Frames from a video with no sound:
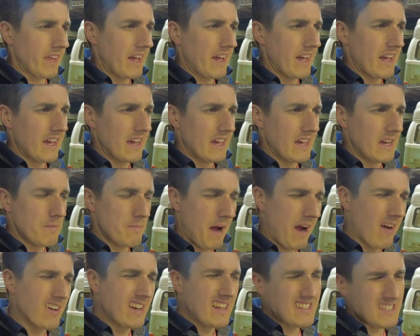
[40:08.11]
Uh,
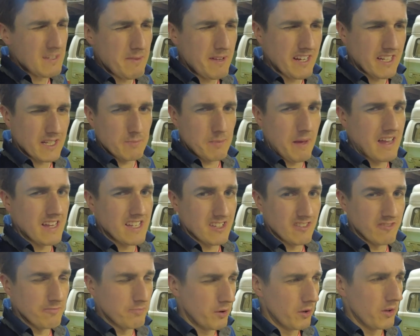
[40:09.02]
apparently, he's a bit
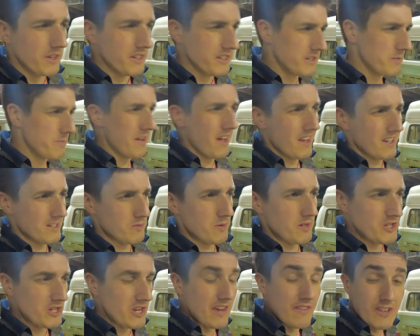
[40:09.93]
expensive, but to be honest
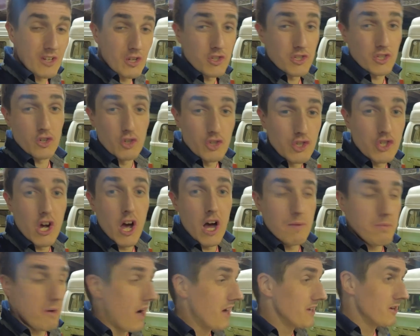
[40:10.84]
with you, if he does a good
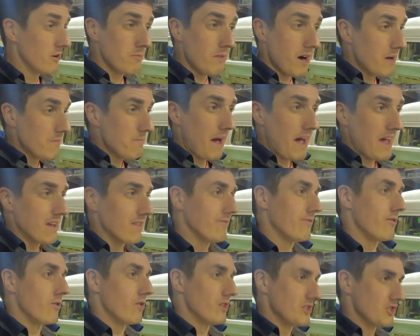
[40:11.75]
job, I don't mind paying
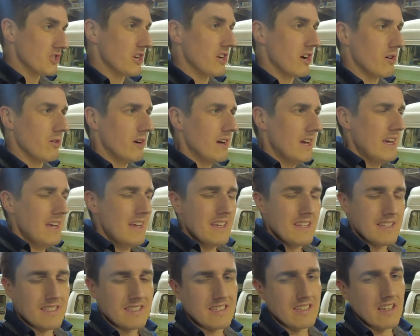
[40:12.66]
for it, you know?
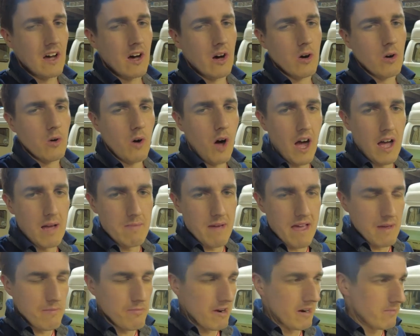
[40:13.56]
So I
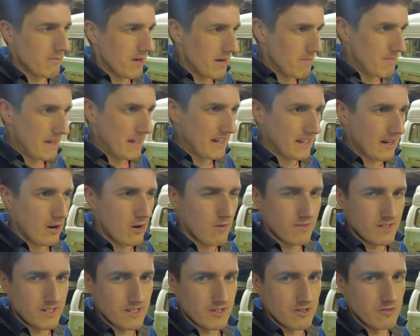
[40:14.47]
may bring my Beetle
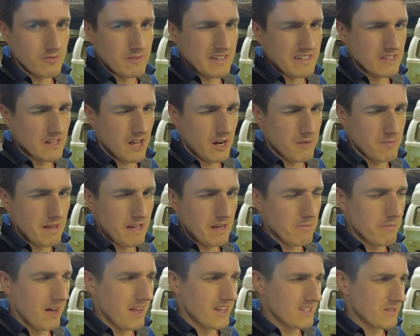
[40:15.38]
over to him. He's not a
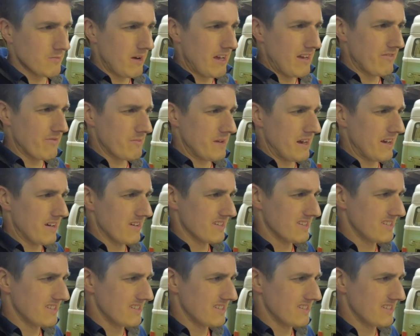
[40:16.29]
million miles away from here.